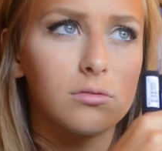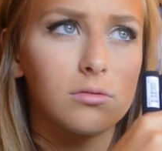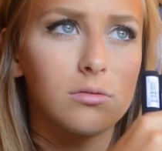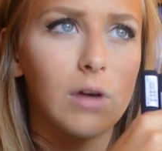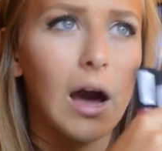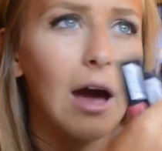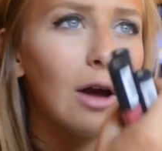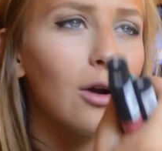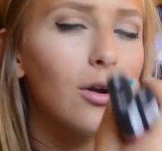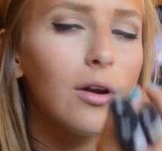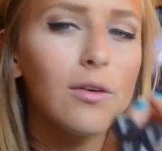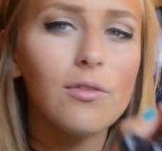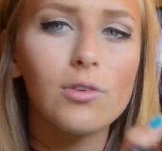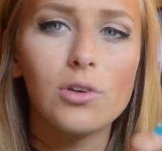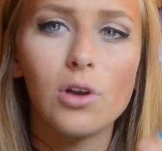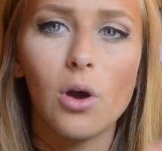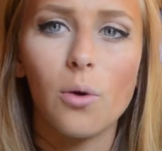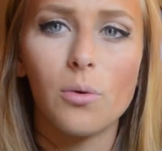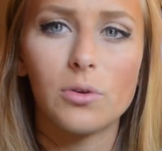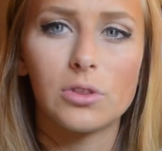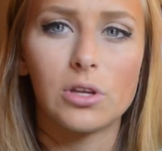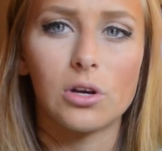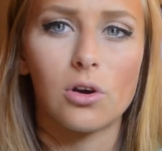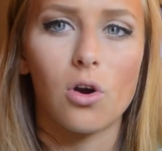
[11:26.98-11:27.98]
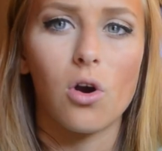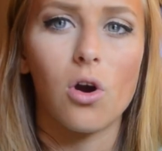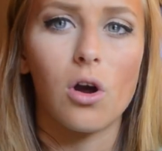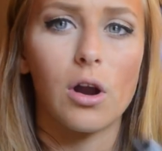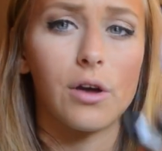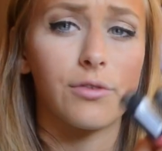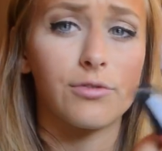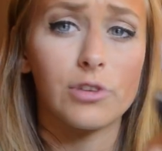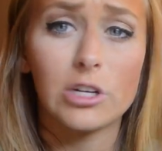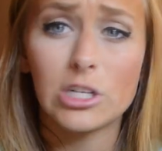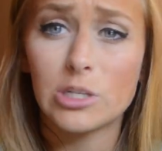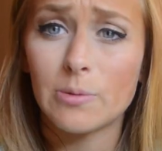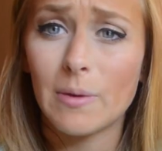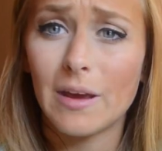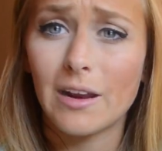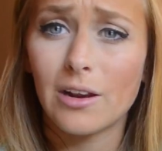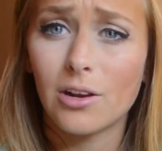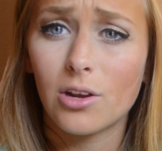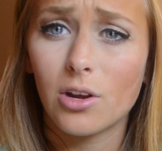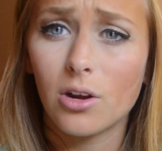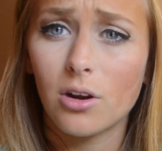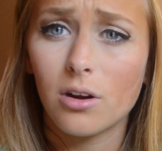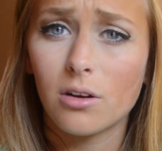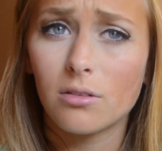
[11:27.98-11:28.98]
I don't even know what they're called. A French
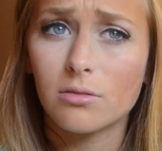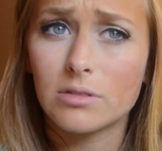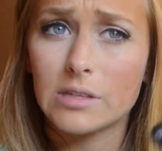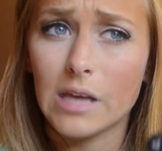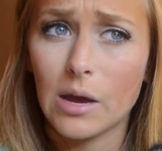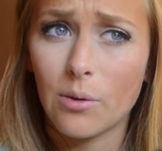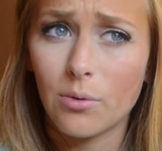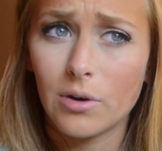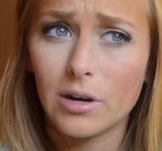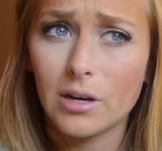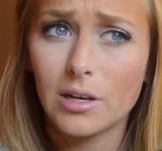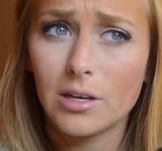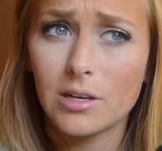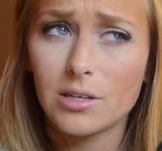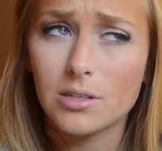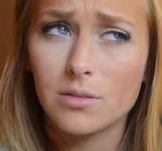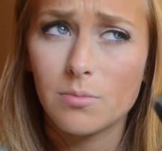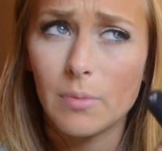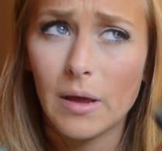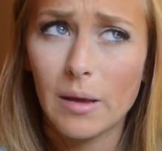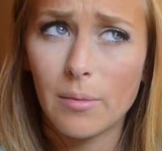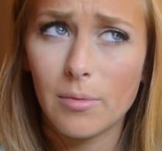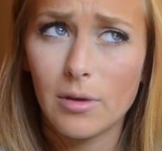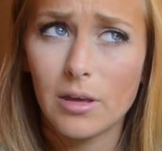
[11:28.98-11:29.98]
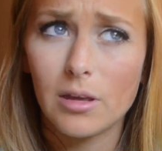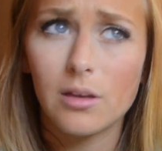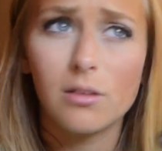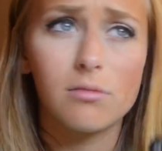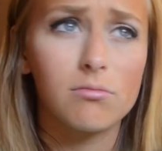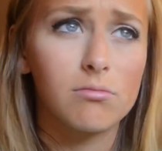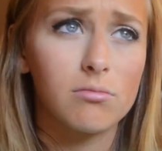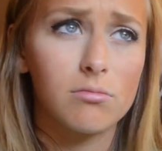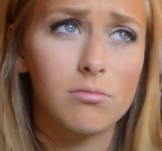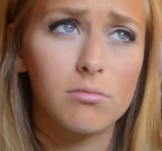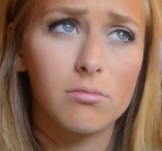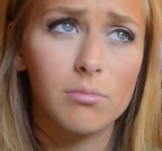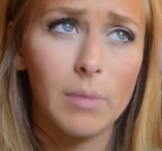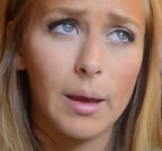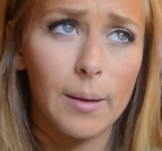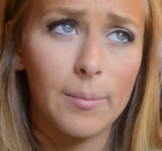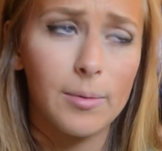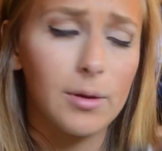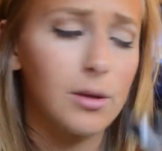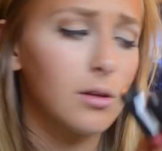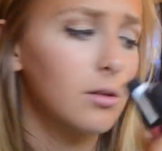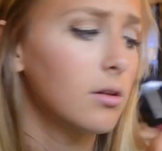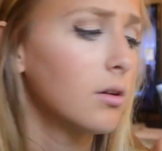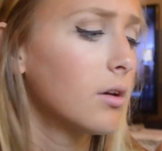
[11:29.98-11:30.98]
manicure? Is that what it is? Maybe,
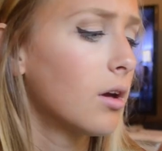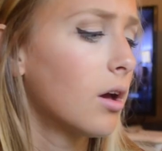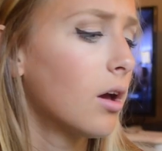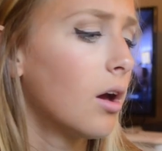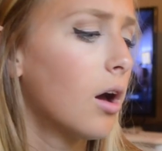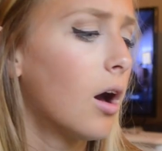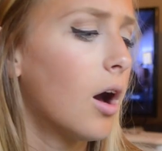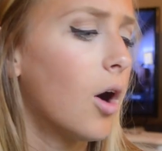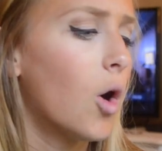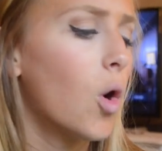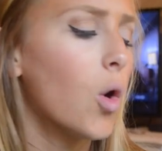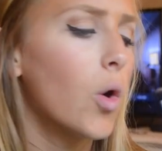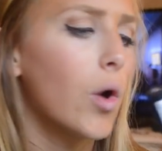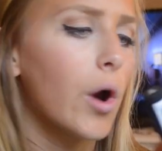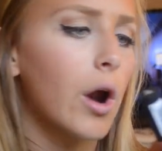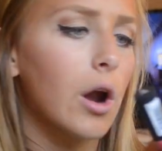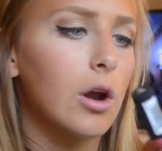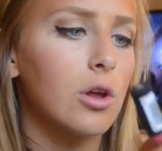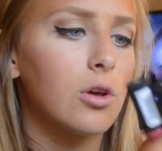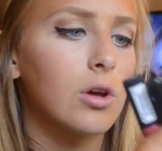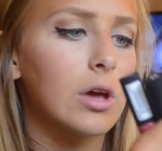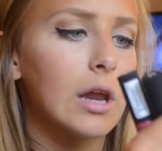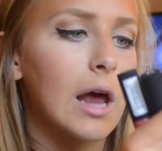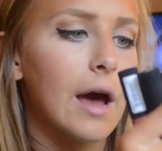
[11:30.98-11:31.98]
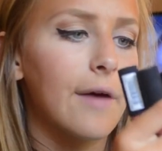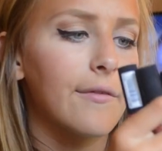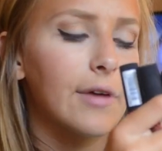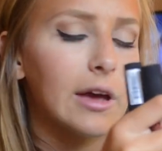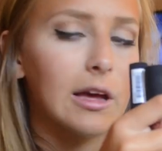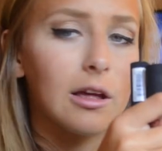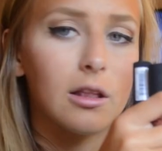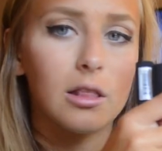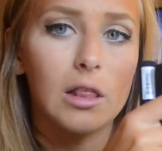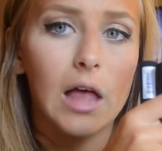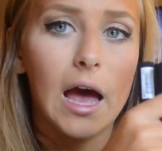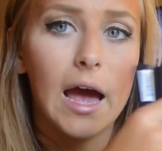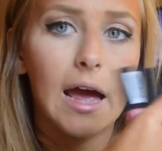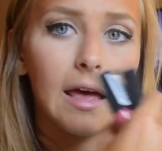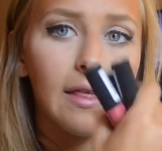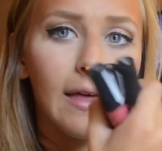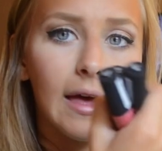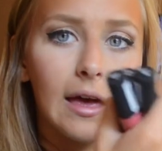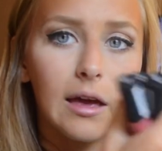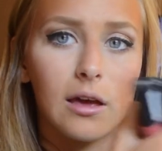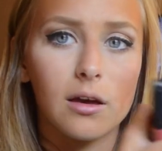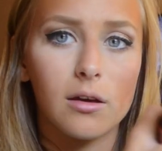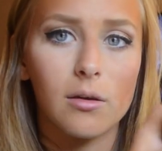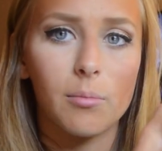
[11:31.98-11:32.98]
maybe. Or you can have like a light
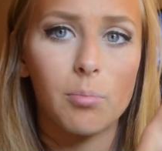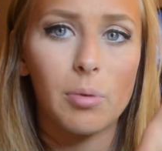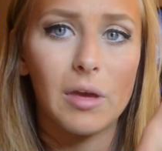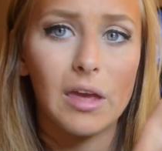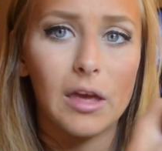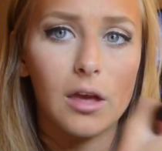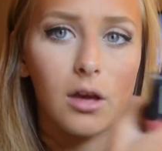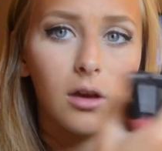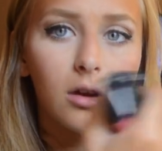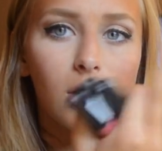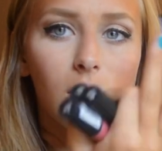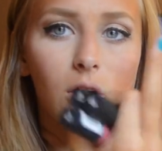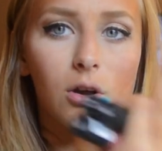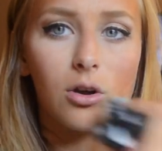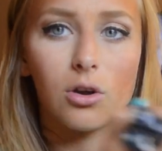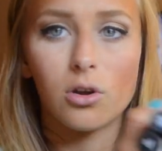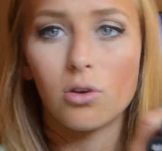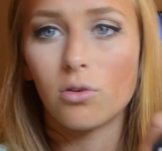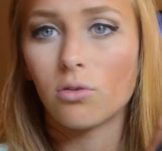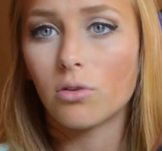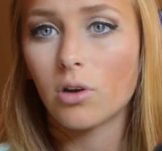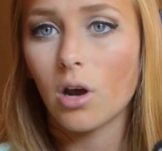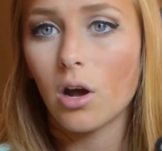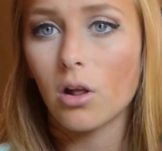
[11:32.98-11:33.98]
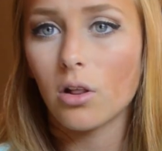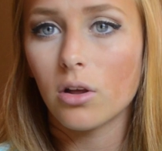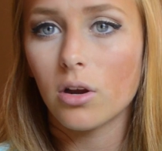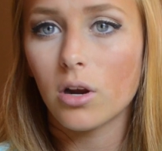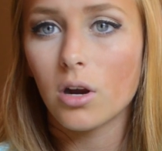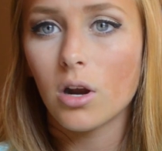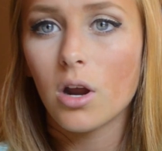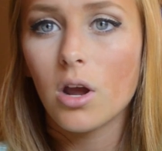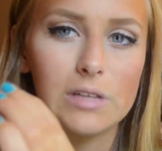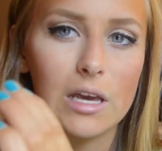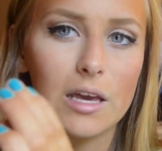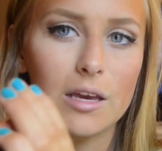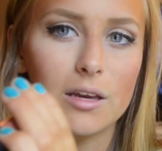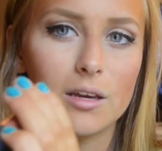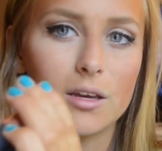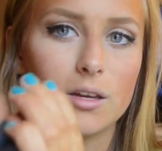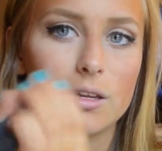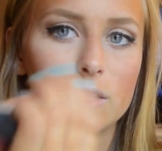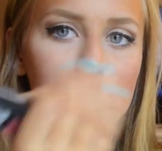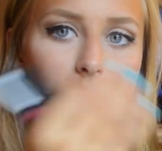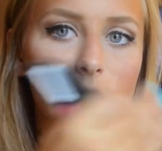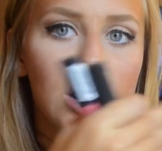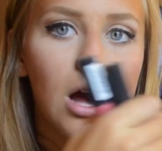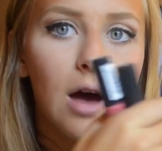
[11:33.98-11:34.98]
like pink or nude color and
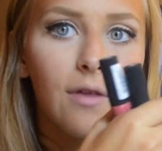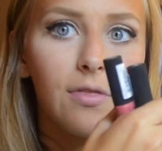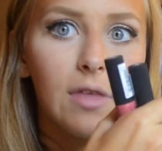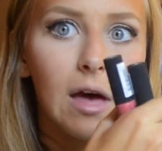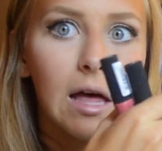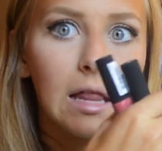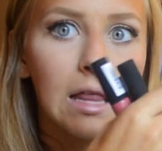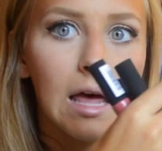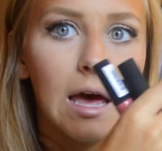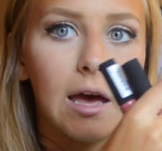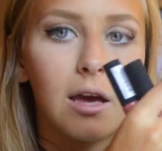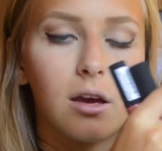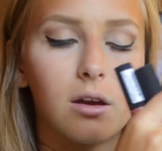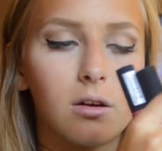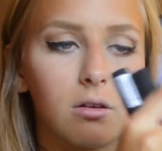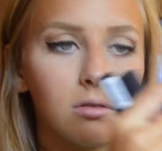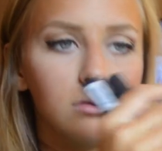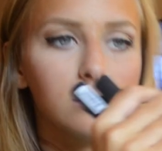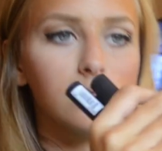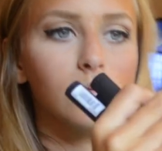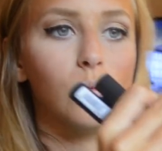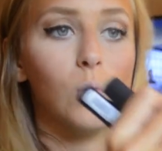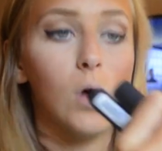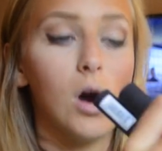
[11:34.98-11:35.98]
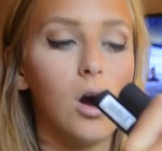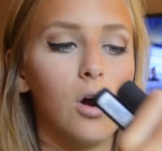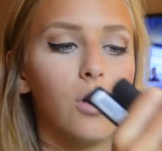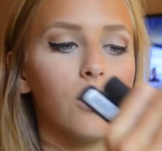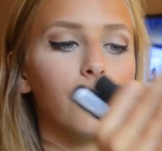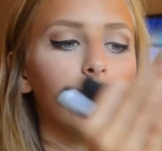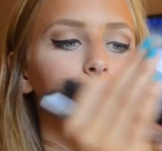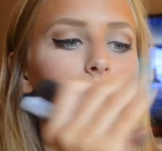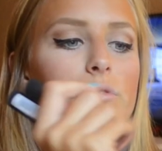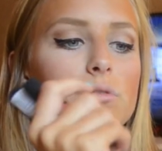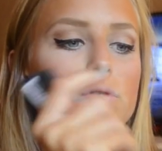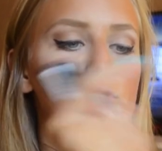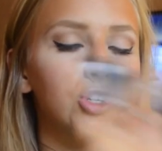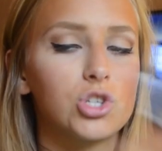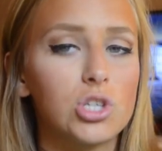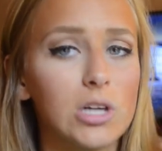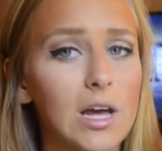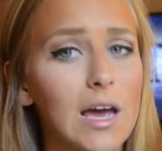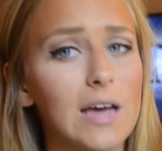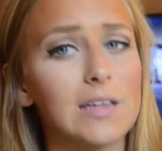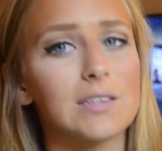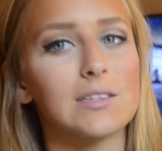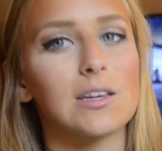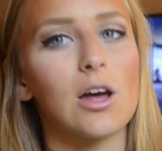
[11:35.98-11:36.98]
it's not that like whoa she
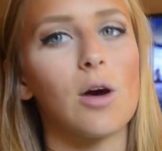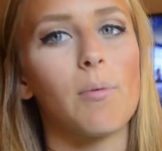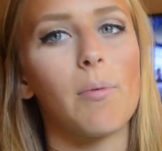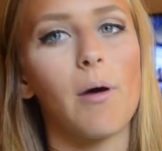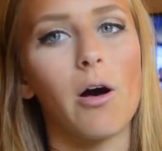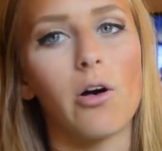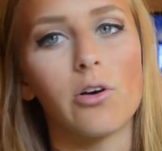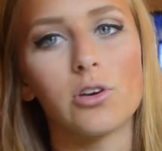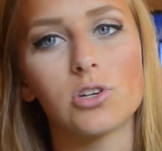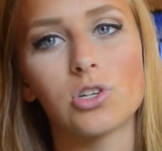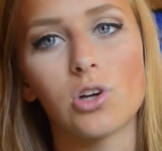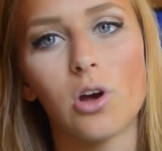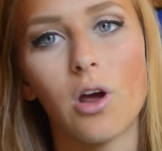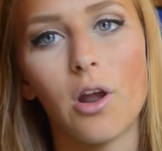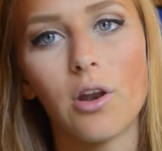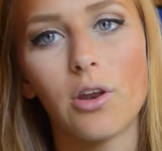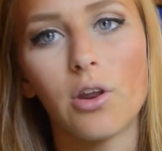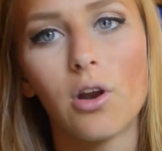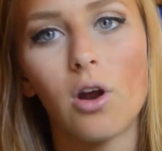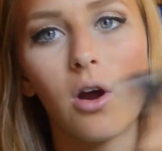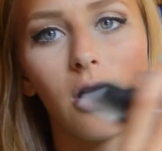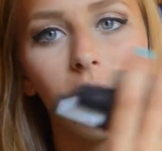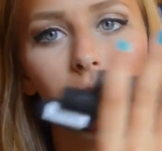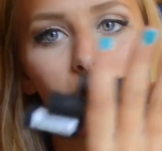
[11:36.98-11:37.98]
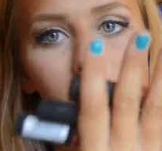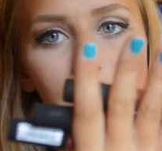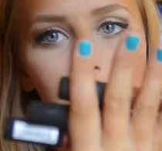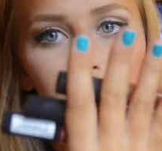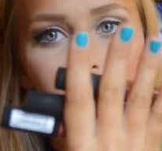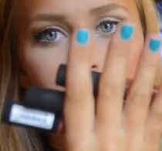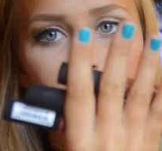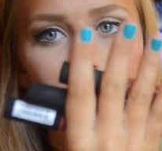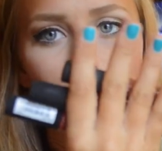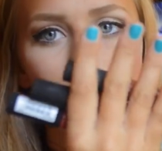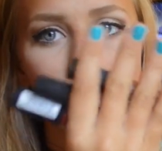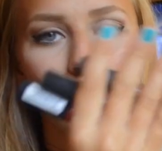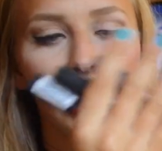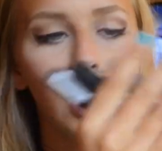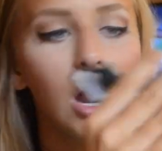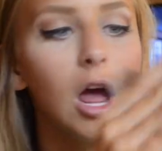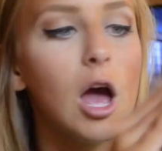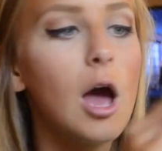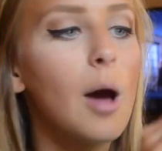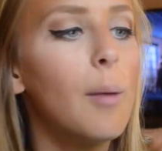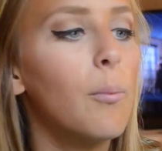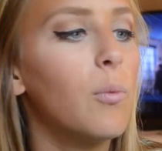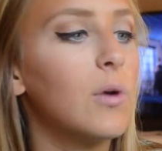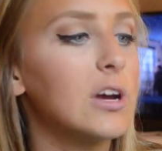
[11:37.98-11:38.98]
has nail polish on you know like this color
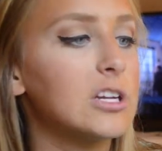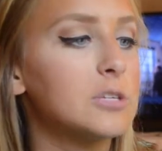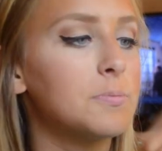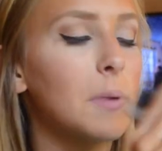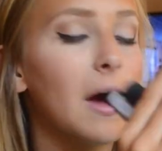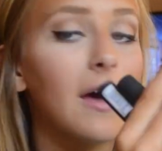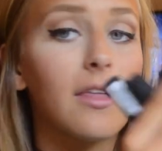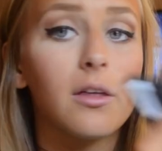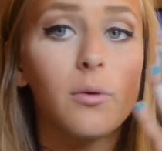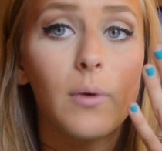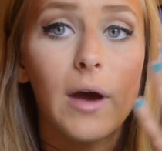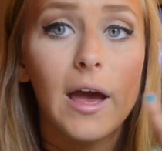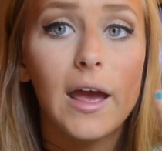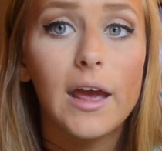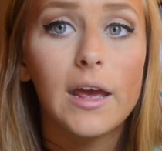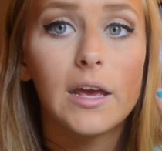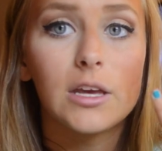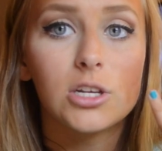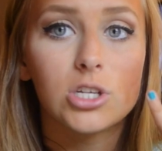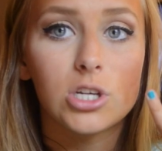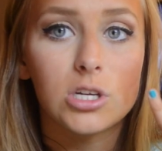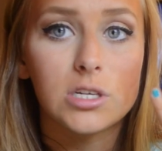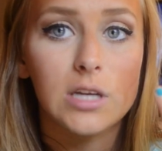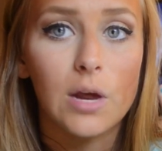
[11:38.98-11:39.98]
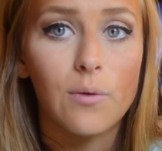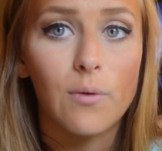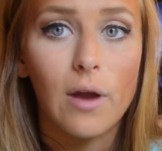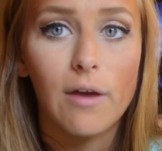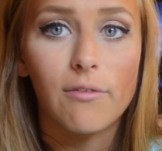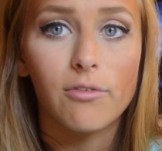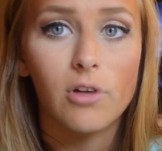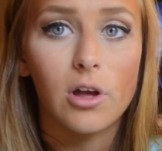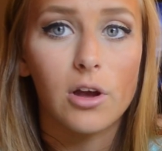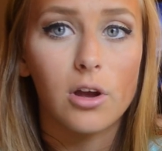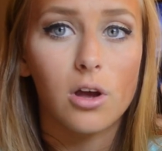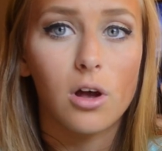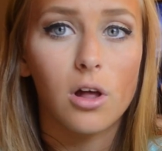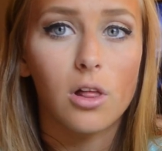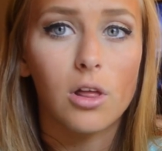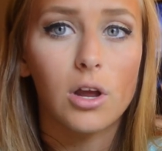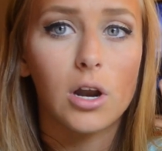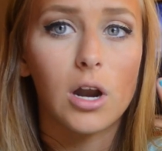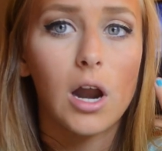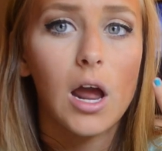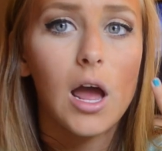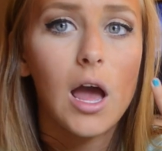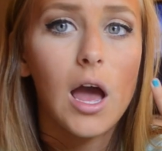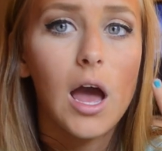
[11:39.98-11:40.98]
which by the way is just a Revlon
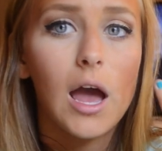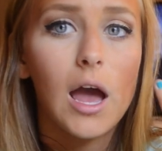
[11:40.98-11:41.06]
color